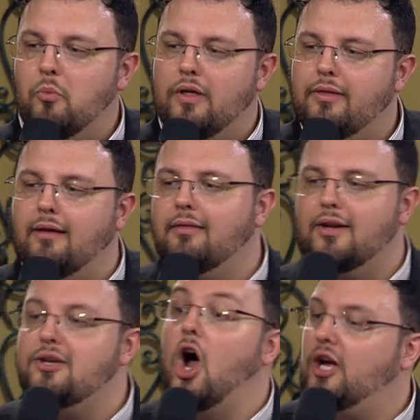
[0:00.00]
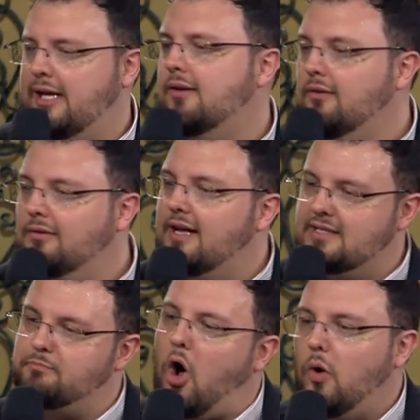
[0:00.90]
within the dunghill,
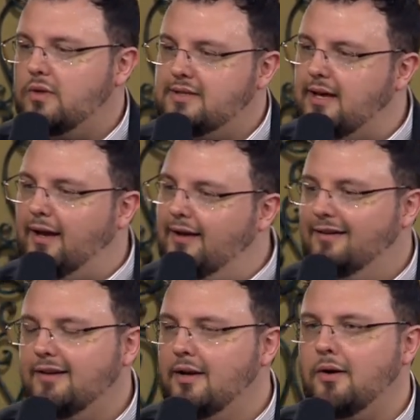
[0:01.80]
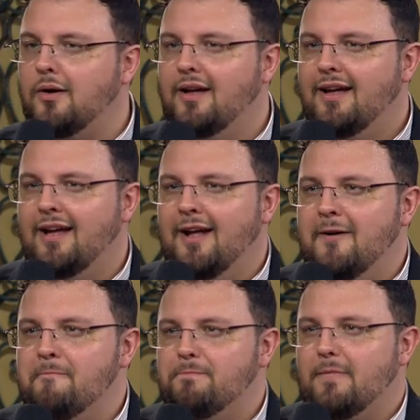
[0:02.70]
as Paul mm-hmm. would say, sure. you know. Yep.
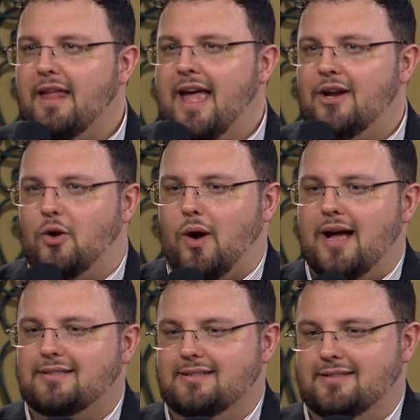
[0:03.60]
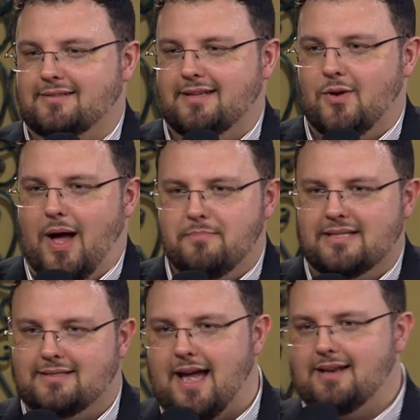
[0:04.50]
And Christ is, you know, I'm
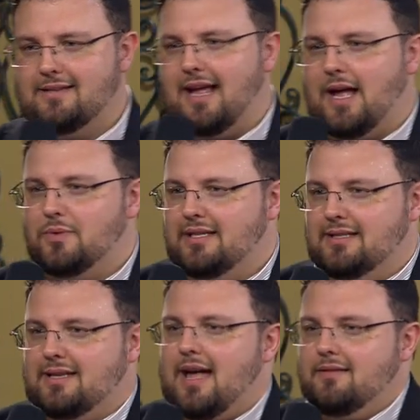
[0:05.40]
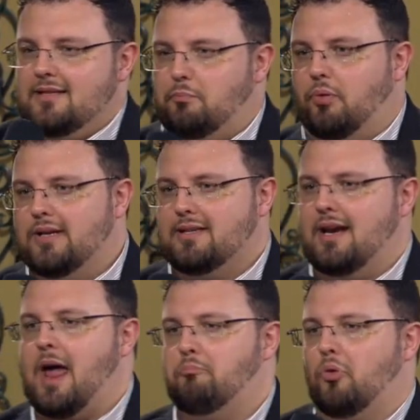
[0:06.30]
inside, it's like I was inside this prison
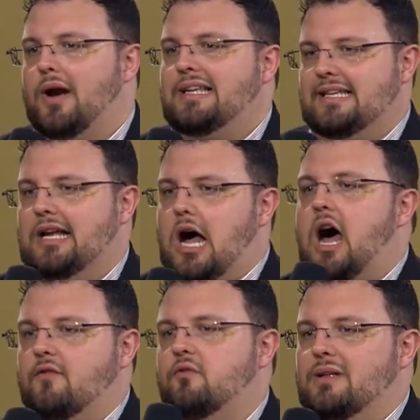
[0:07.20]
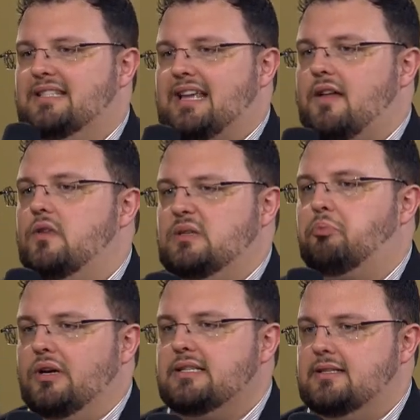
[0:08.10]
and I'm praising God from inside this
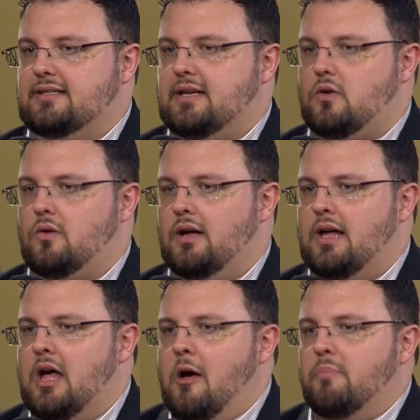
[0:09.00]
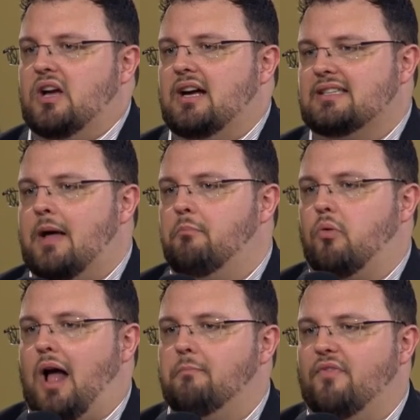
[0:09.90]
prison mm-hmm. cell because I'm,
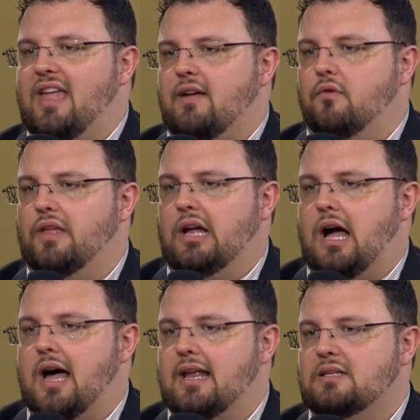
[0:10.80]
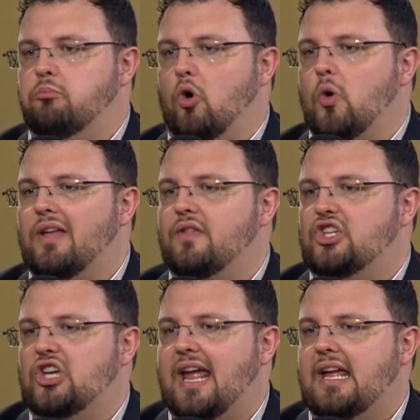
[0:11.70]
I'm thankful that God has broken the
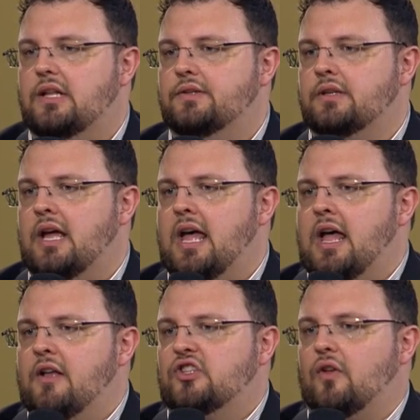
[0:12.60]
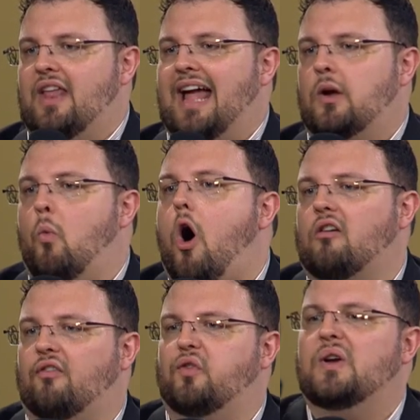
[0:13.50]
chains so that I can walk
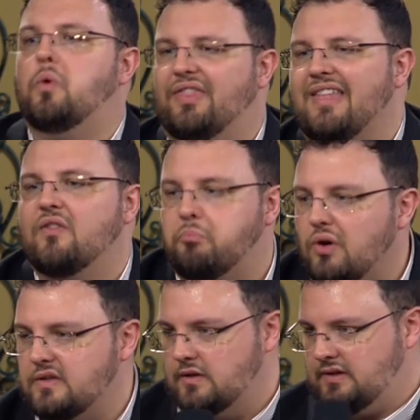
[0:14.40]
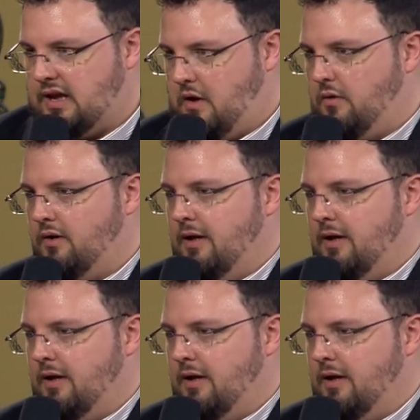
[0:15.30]
free within the prison cell.